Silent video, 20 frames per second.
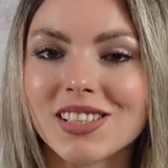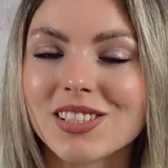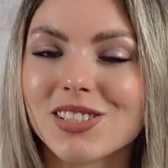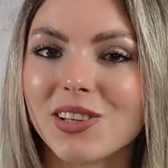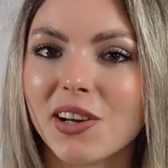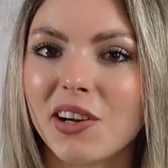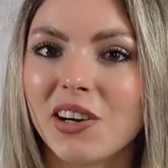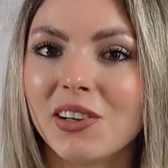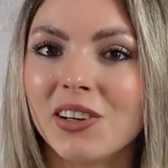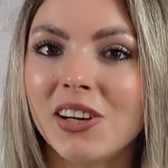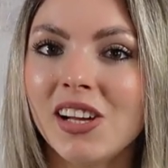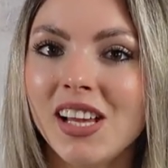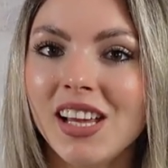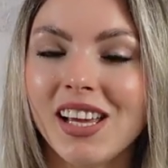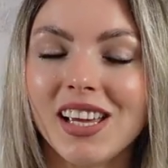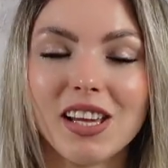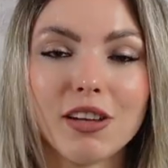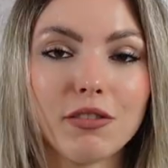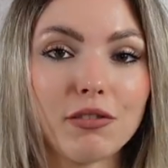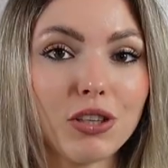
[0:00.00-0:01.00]
So
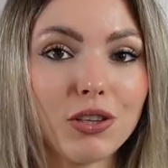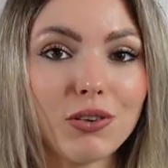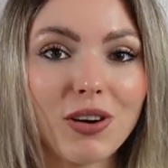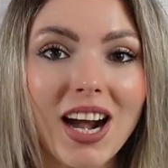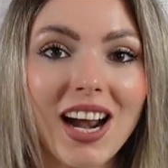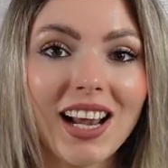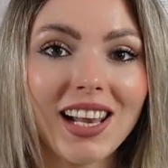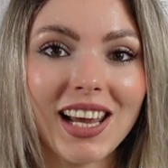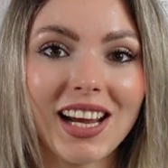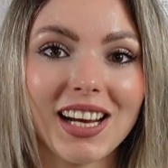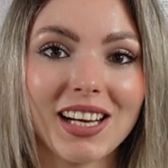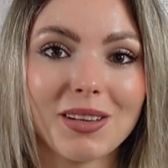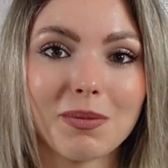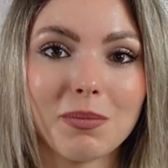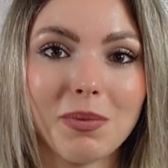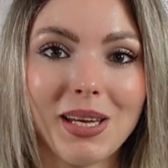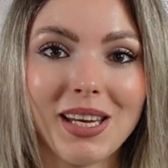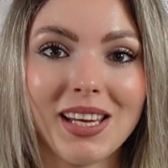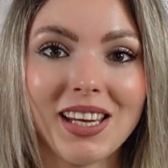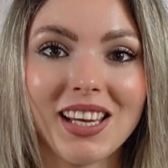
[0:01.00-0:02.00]
if you are like
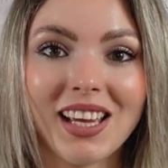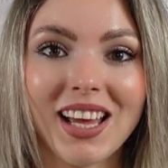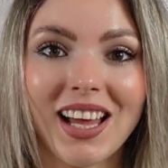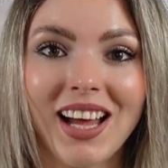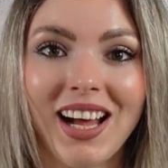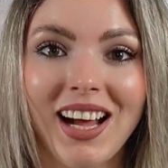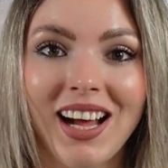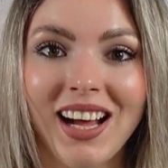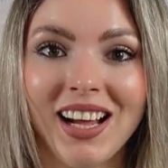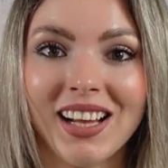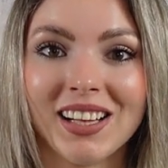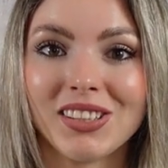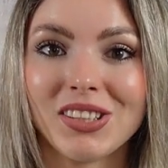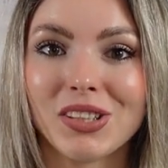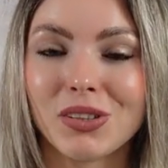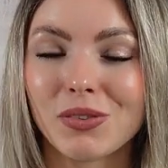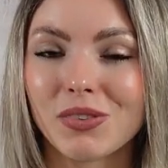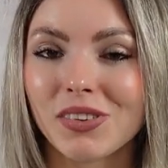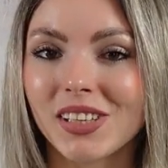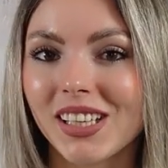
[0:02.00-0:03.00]
me and
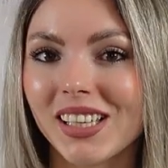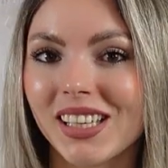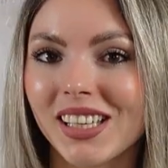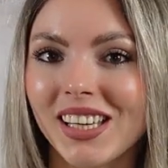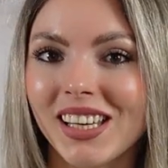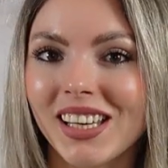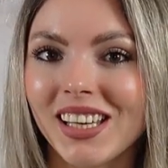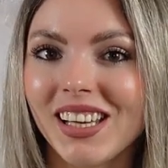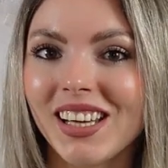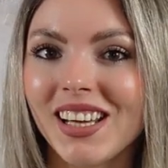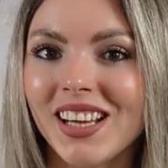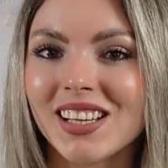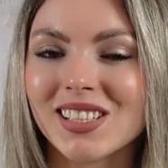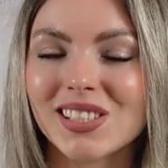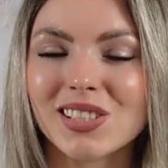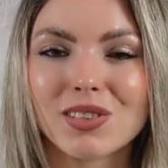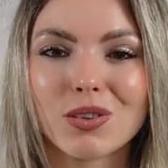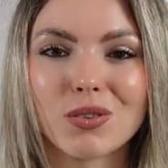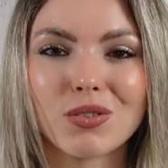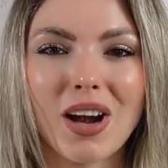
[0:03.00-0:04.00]
you really
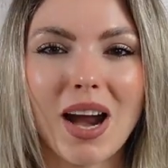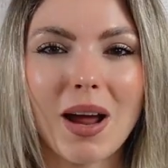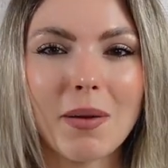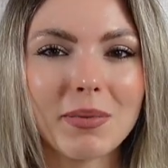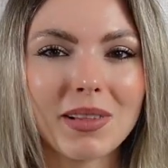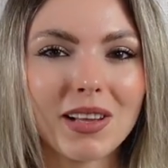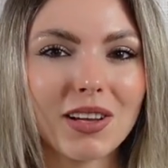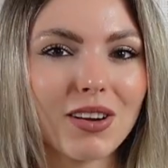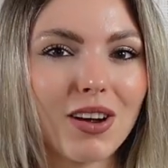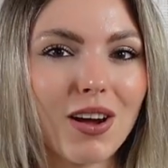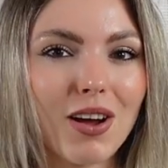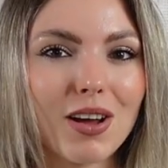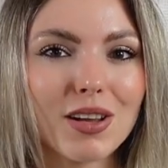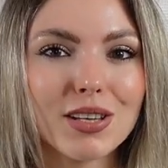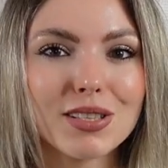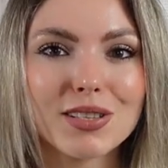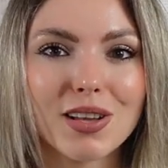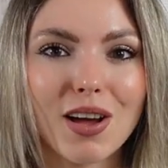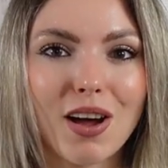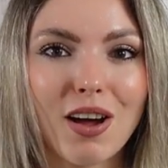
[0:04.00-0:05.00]
scrapped
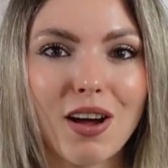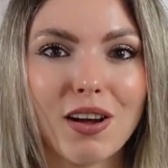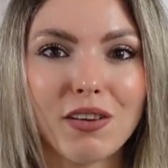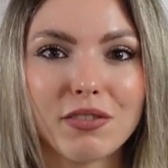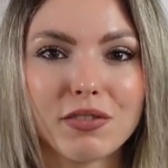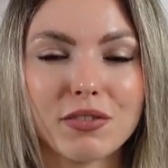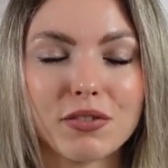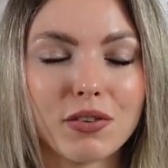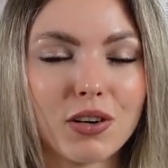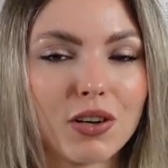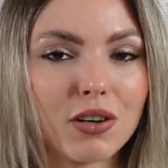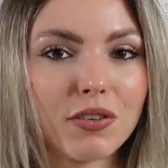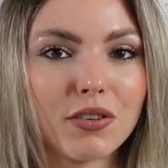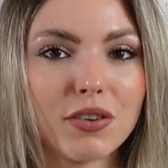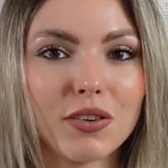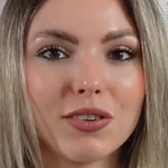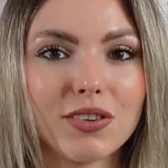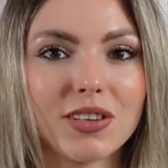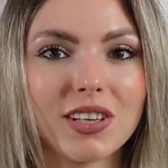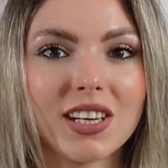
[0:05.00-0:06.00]
Lacoste off for a
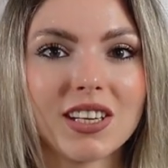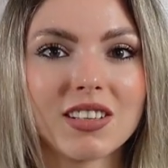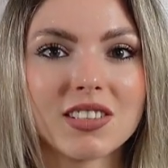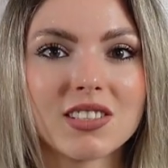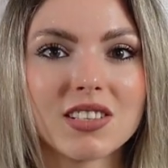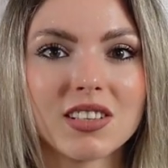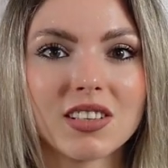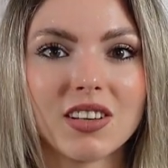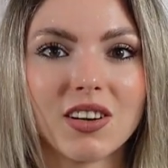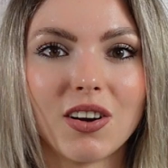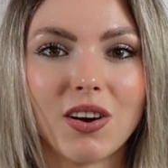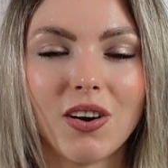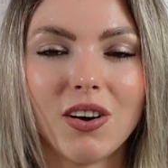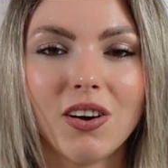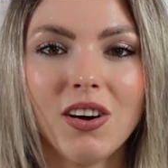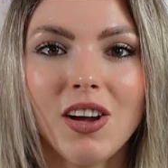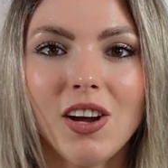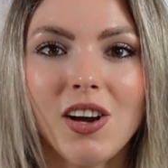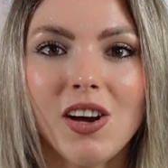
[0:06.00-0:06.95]
few years ago,